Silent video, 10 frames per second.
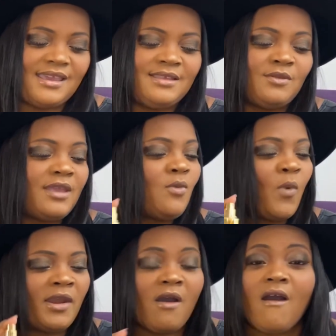it. He
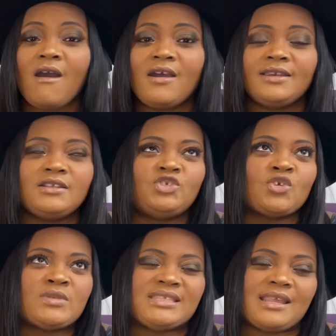went on,
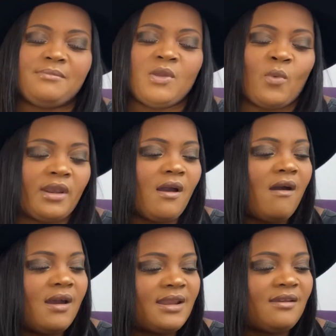Joe sent me, went
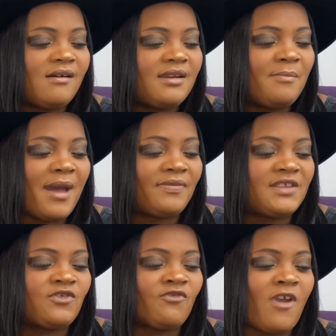on and on about
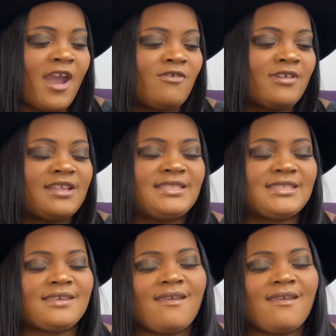this fragrance.